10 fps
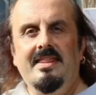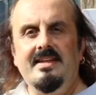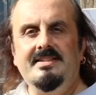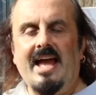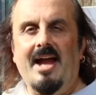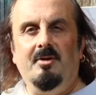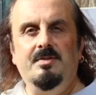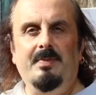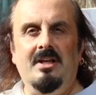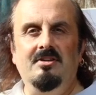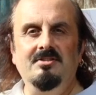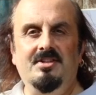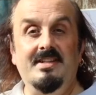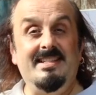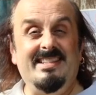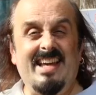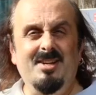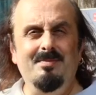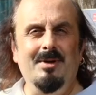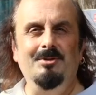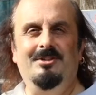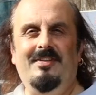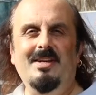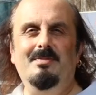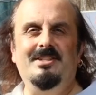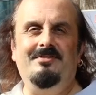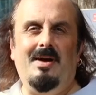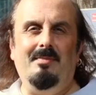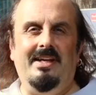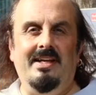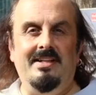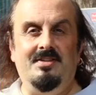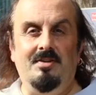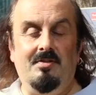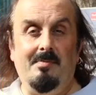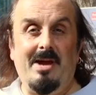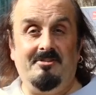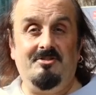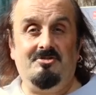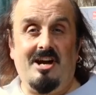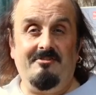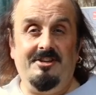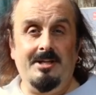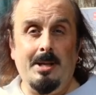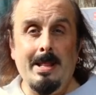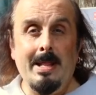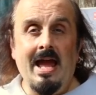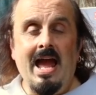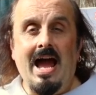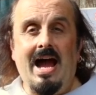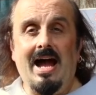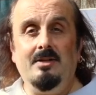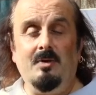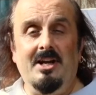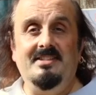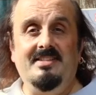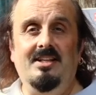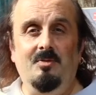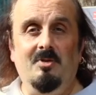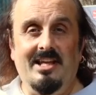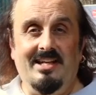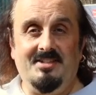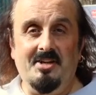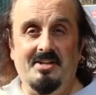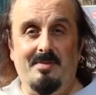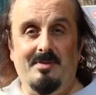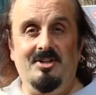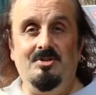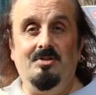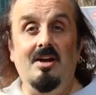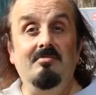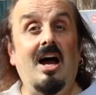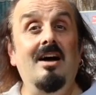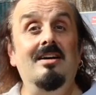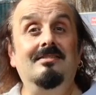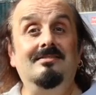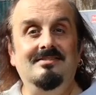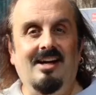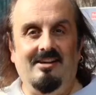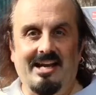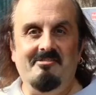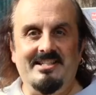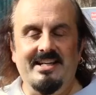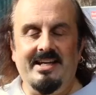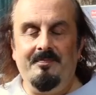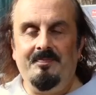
This house belonged to the second most famous family to come out of Stratford. And when I tell you what their surname is, you'll go, "Ah, I guarantee it."